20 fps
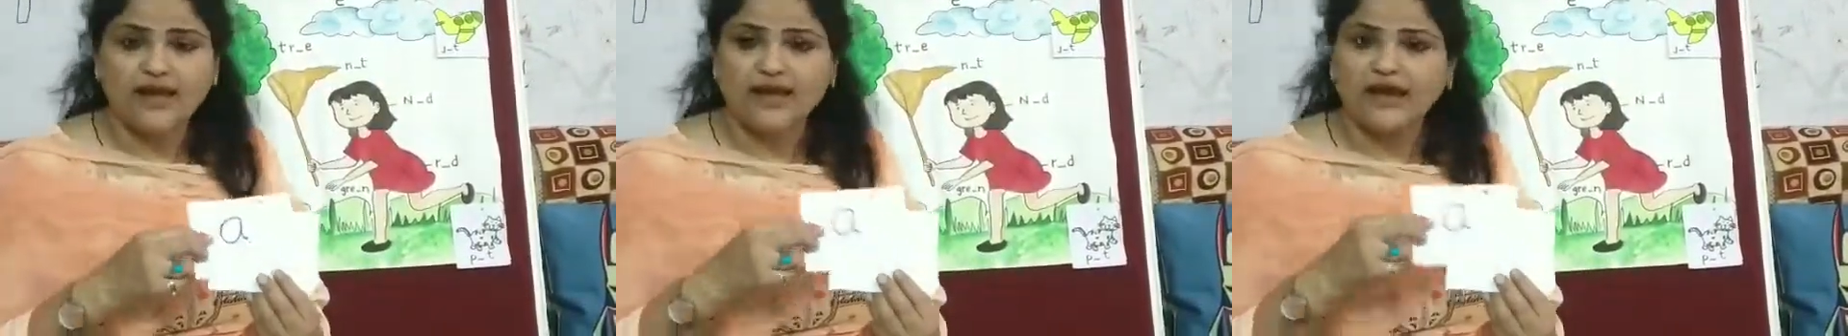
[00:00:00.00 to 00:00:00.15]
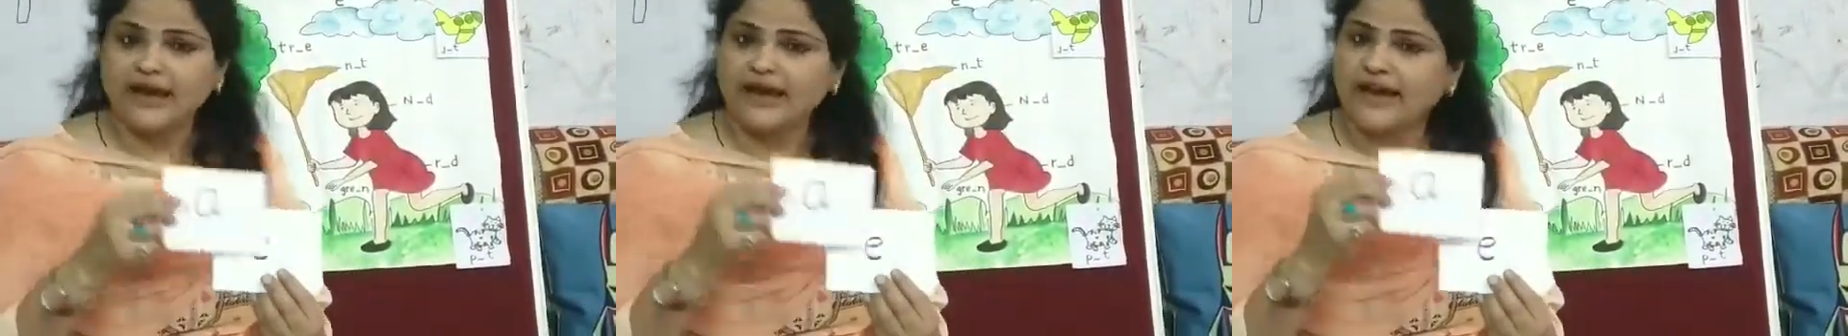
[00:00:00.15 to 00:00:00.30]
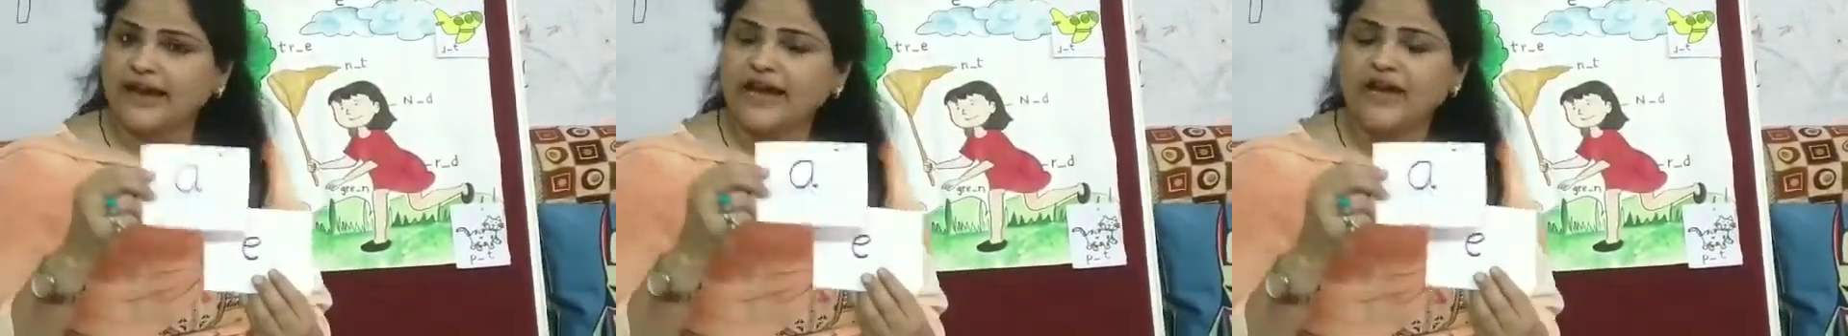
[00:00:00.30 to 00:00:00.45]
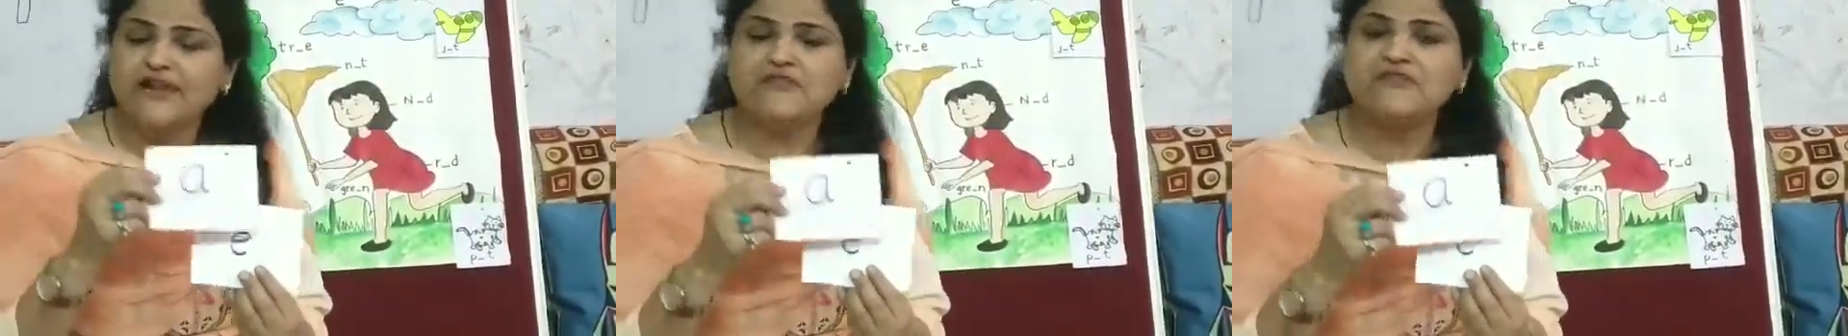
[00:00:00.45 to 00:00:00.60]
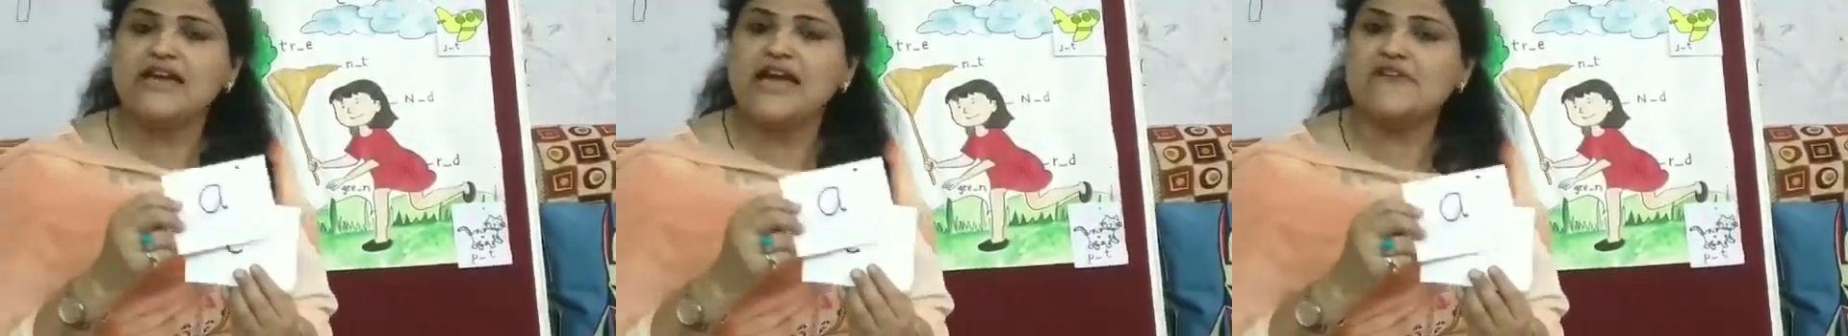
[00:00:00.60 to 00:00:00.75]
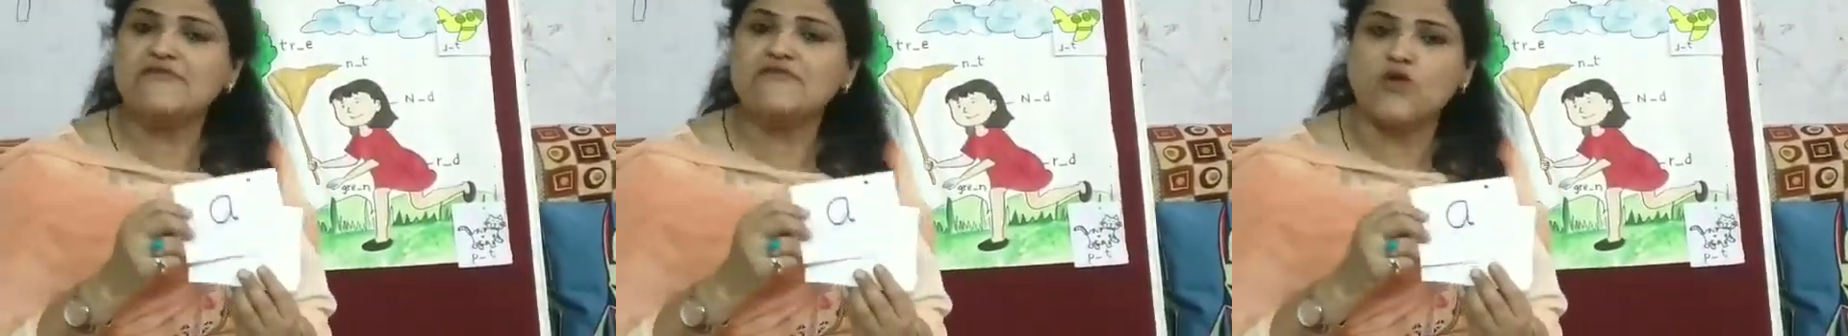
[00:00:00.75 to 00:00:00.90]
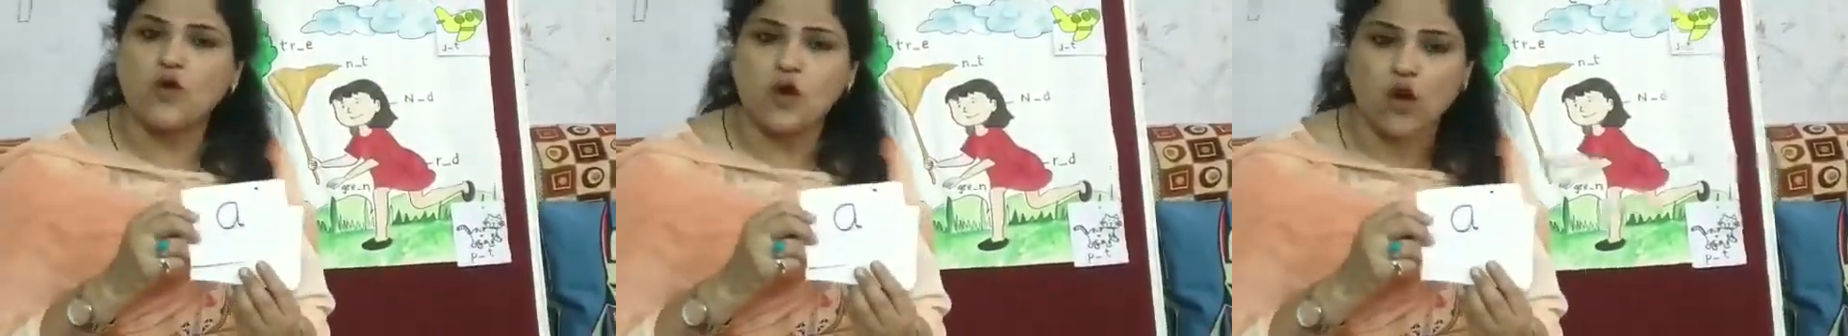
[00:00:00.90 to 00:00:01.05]
A we
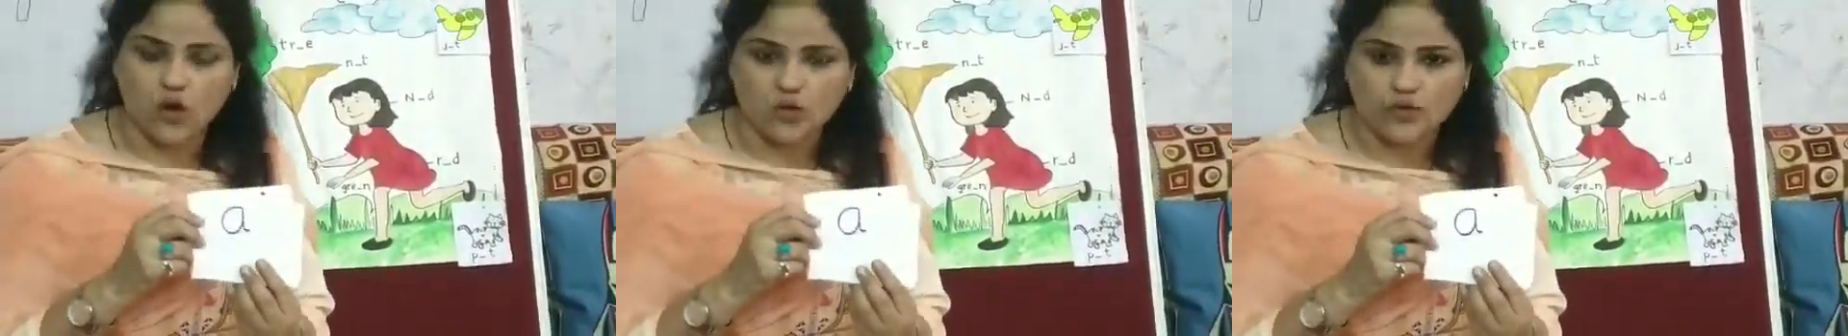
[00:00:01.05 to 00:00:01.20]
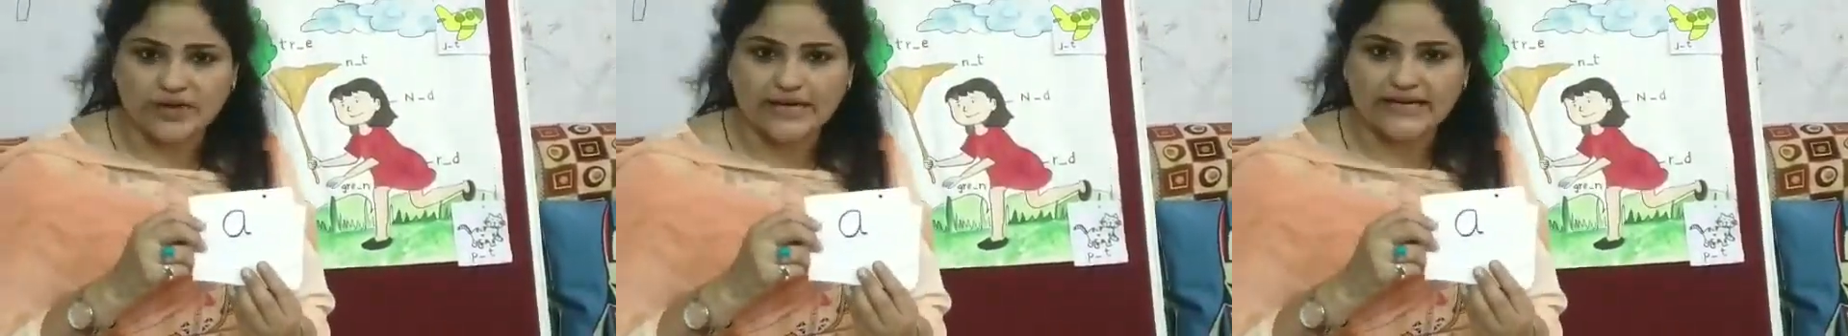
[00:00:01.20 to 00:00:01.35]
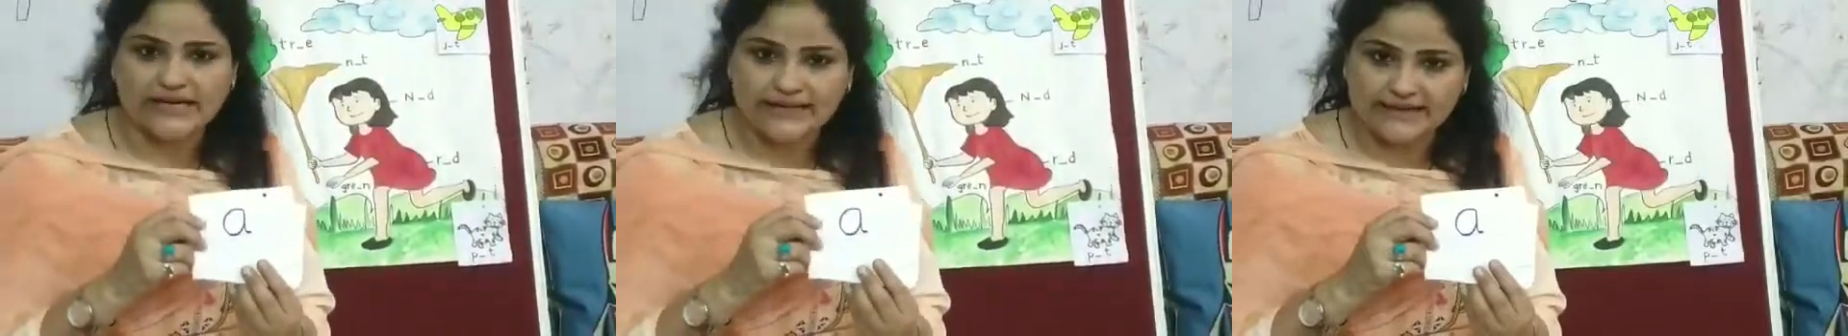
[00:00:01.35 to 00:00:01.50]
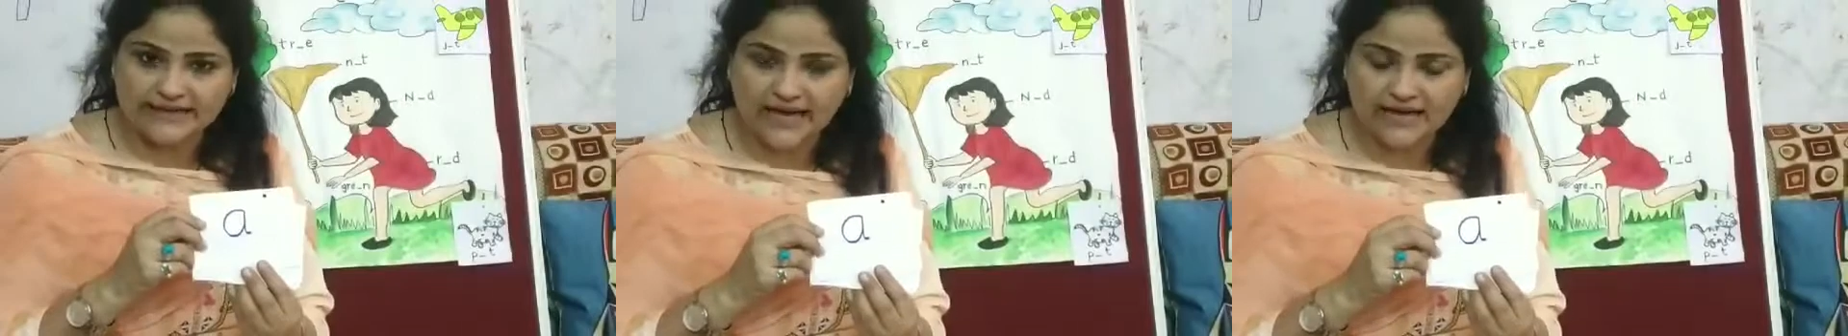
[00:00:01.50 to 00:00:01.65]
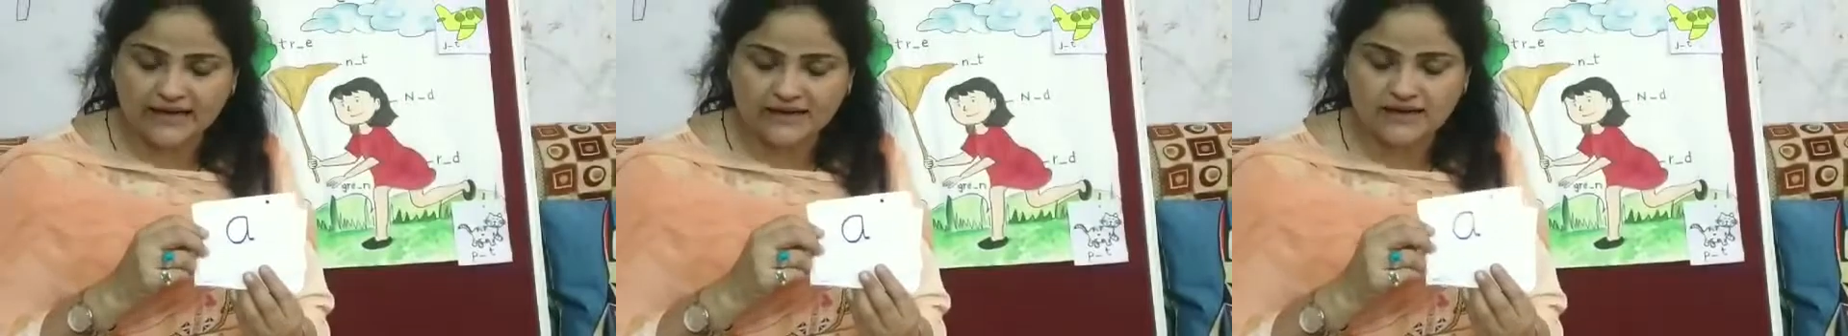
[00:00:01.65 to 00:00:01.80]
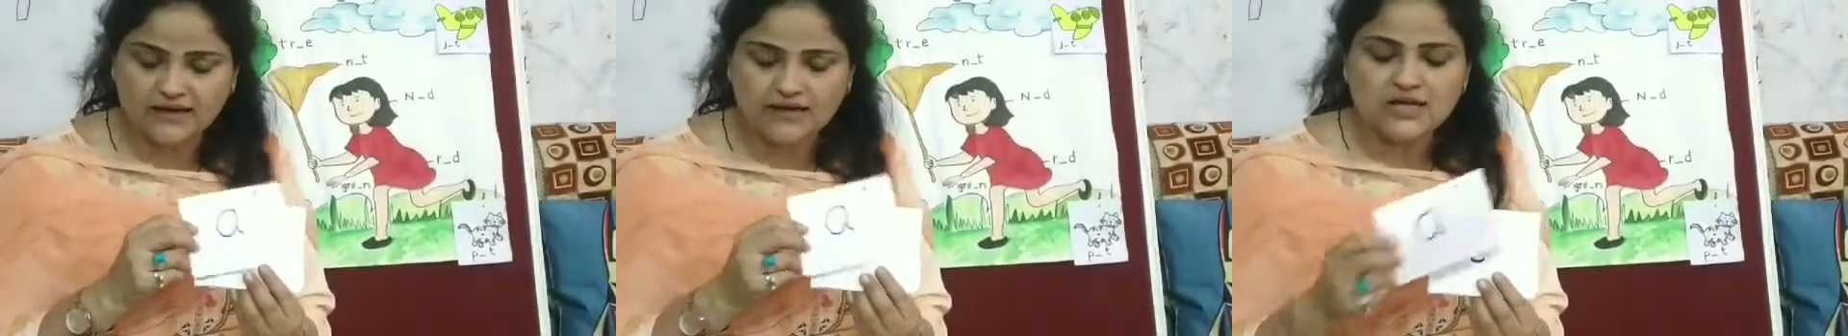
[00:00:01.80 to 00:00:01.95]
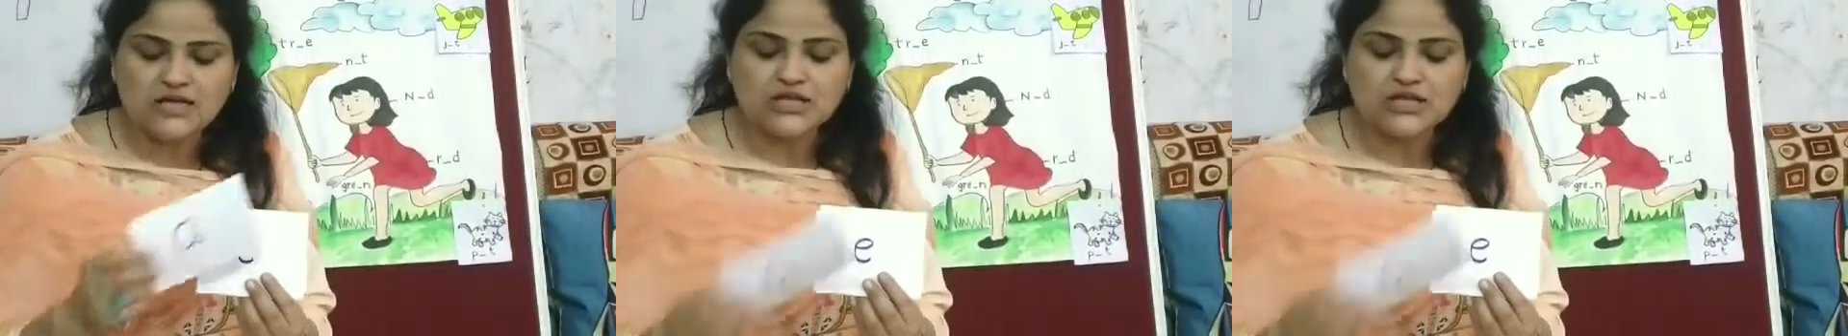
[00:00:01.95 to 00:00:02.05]
have already done.